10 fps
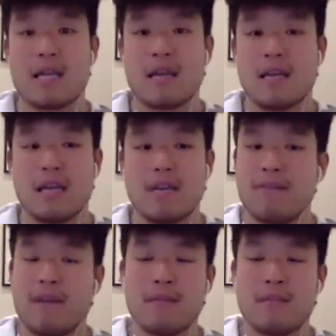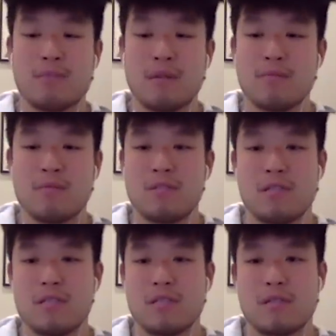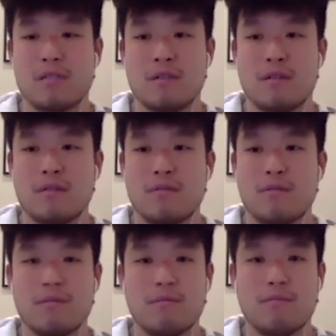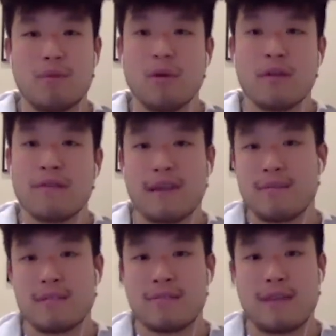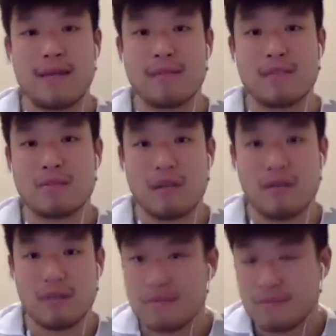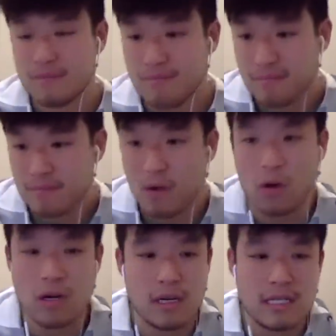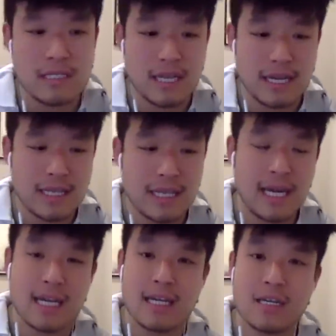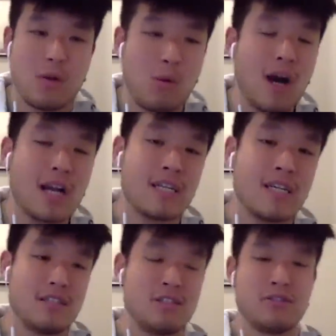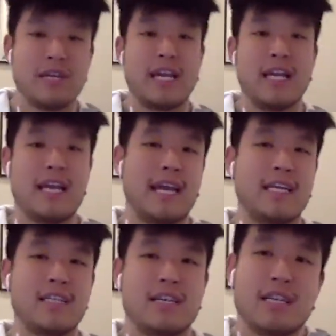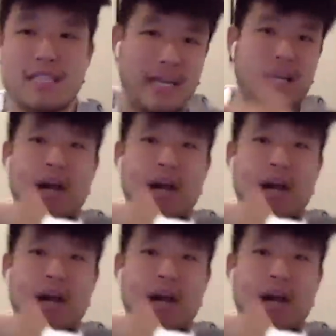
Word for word: I thought like famous people just were born in famous families or whatever. Or it's like that you're walking on the street and an agent is like,